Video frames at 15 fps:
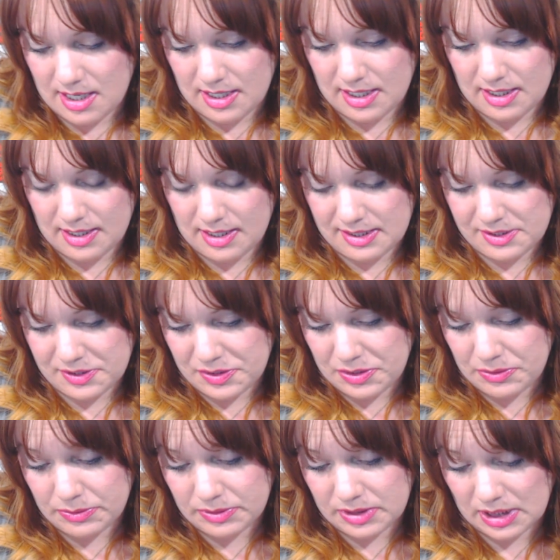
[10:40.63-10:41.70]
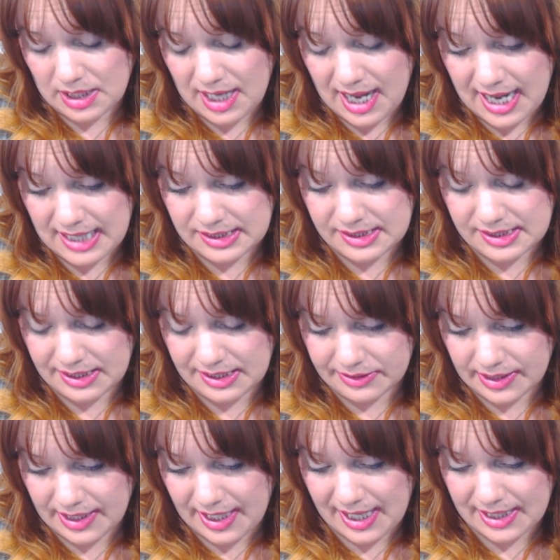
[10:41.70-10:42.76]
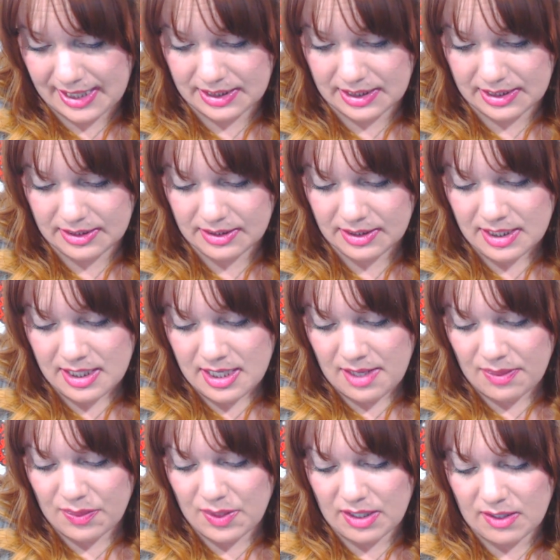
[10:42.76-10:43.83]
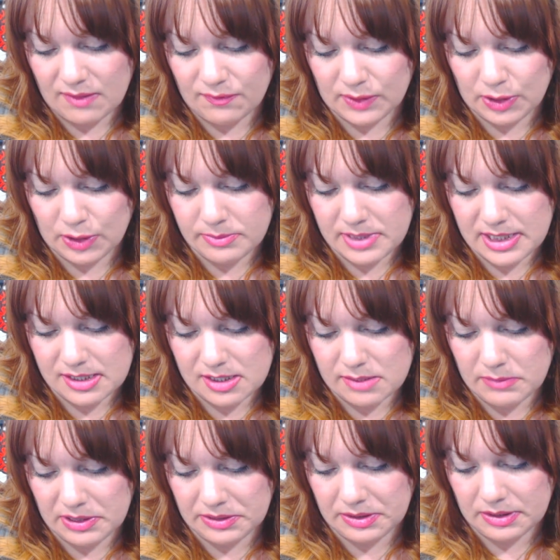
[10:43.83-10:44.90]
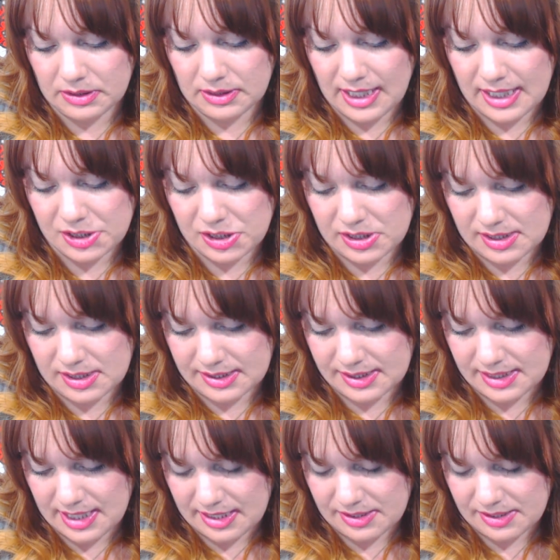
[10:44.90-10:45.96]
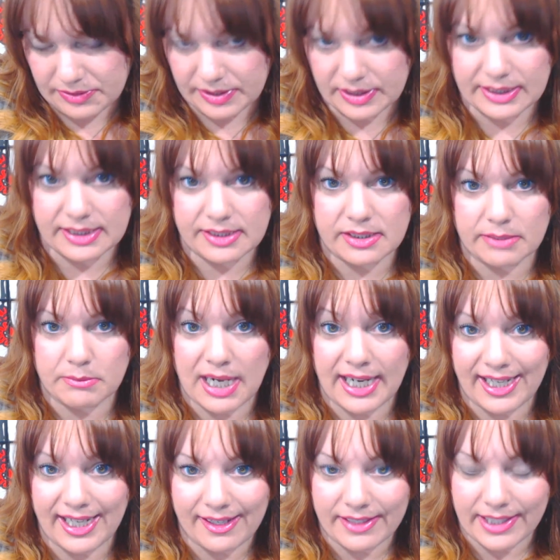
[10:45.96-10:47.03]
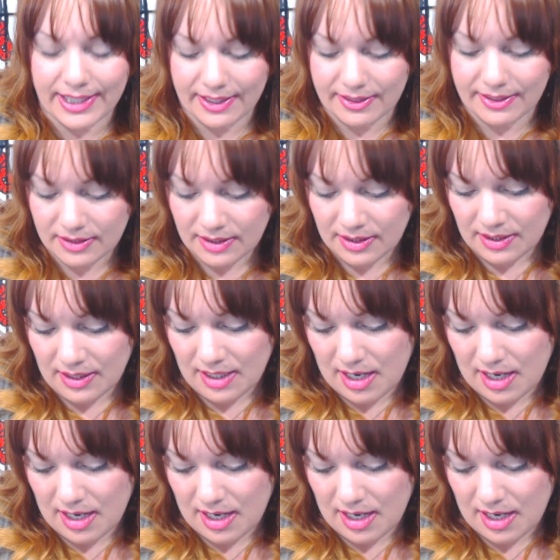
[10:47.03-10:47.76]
It's new to us here in Canada. The Voluminous Million Lashes Excess, or at least to my area.